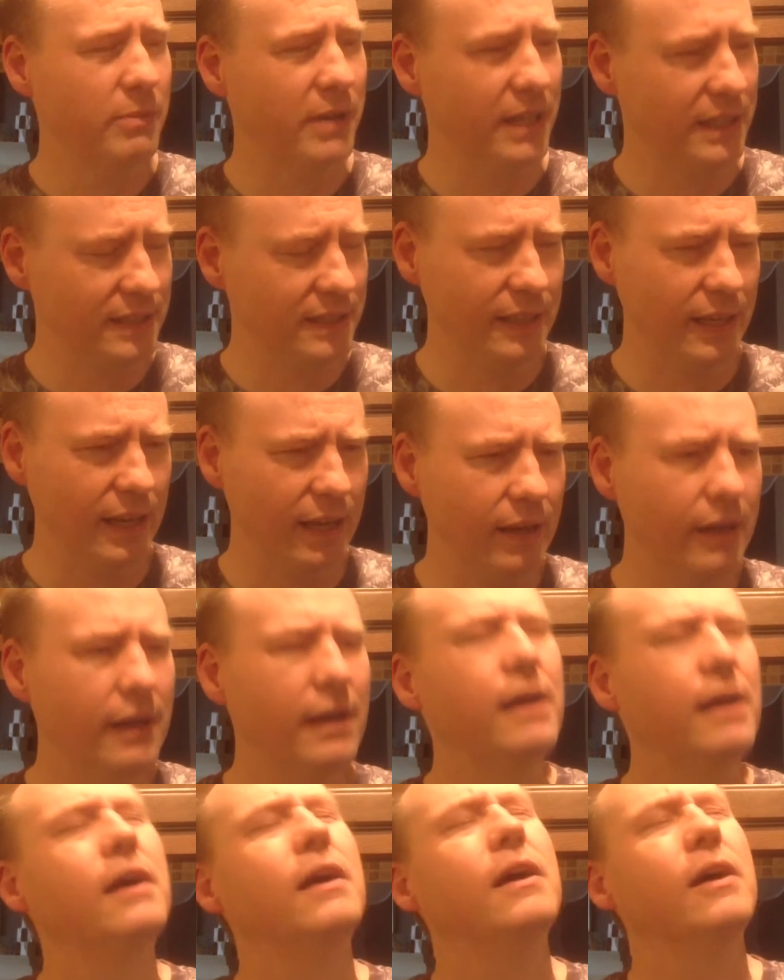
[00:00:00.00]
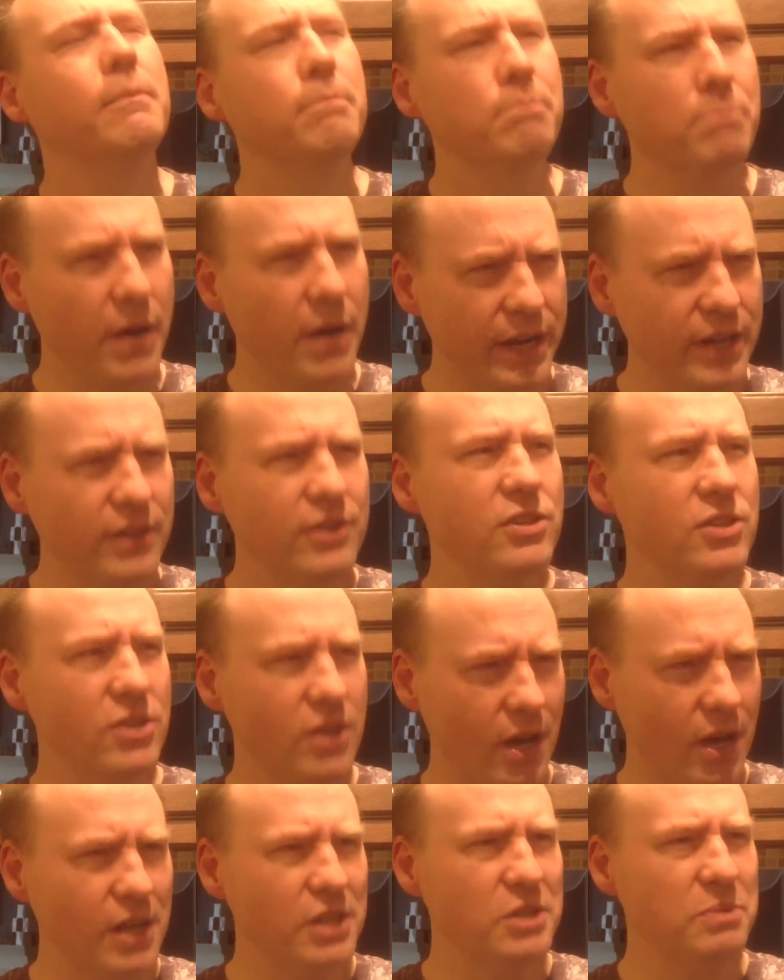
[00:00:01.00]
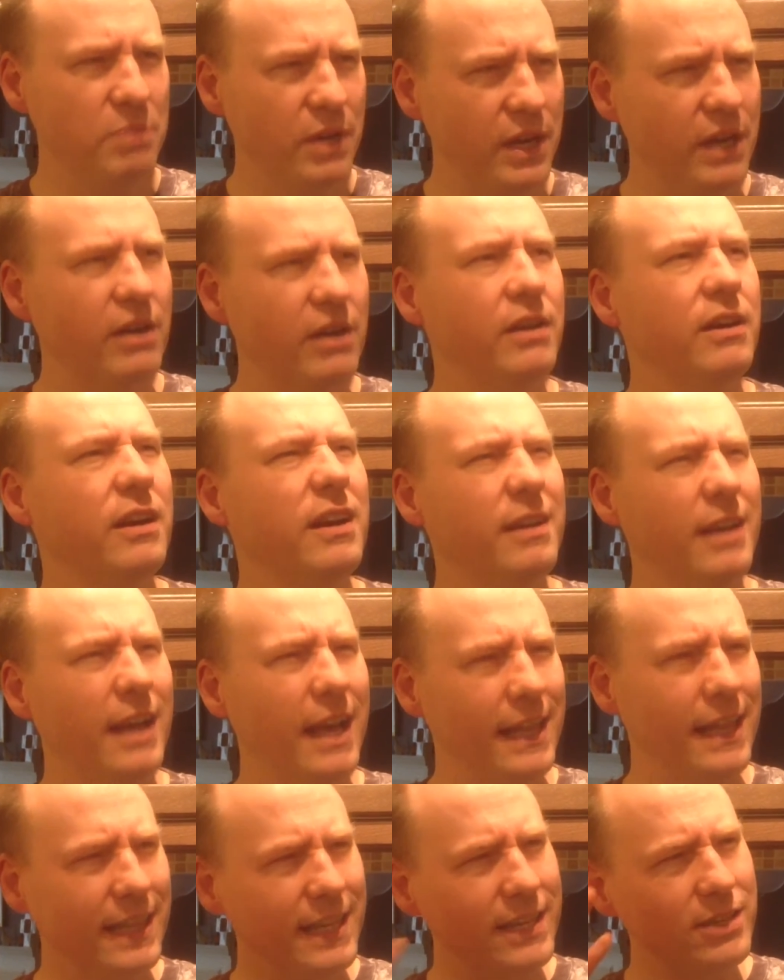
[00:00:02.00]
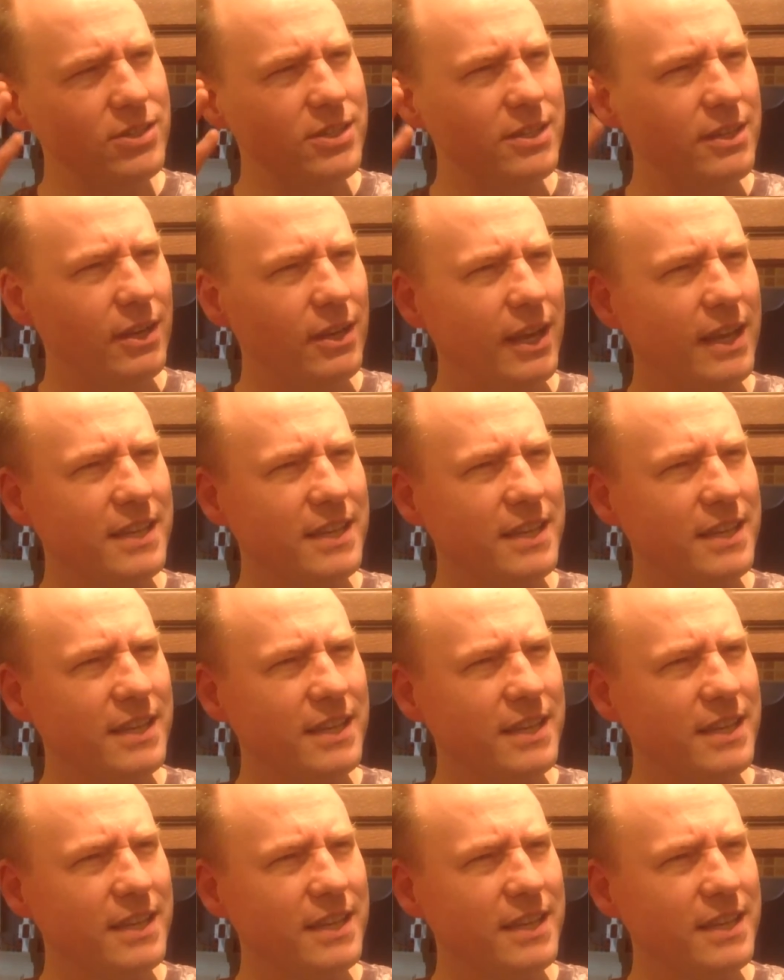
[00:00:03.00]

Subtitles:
But butterscotch beer at least